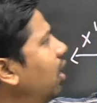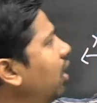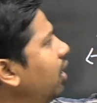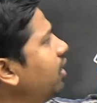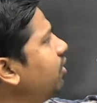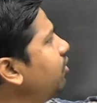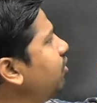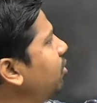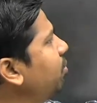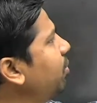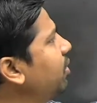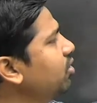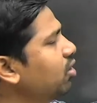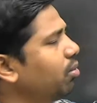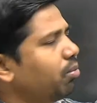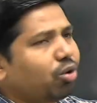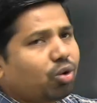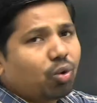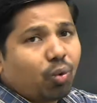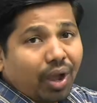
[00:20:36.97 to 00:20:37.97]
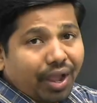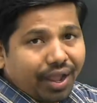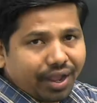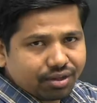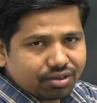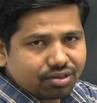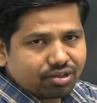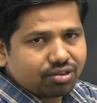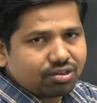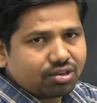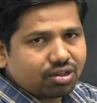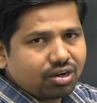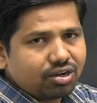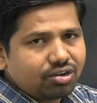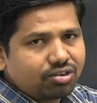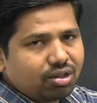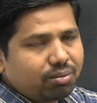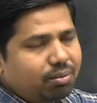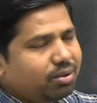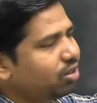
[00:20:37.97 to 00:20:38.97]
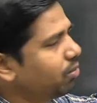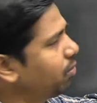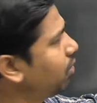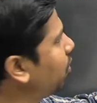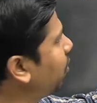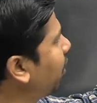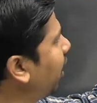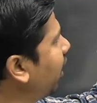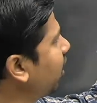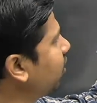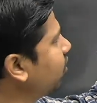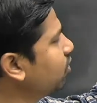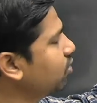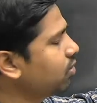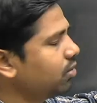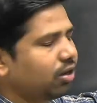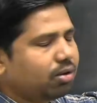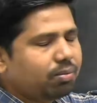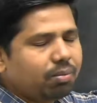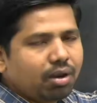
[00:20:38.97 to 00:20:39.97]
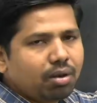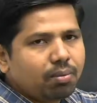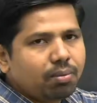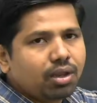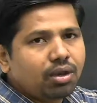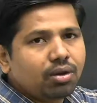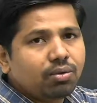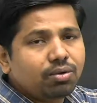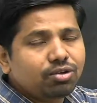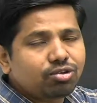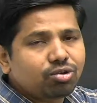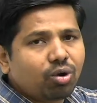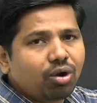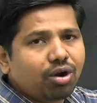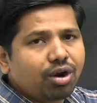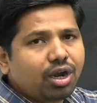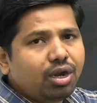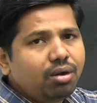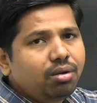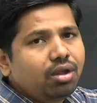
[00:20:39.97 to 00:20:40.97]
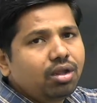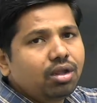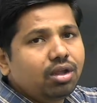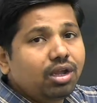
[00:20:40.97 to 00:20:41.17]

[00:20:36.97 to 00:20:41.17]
Its image about y-axis, it will be in which quadrant?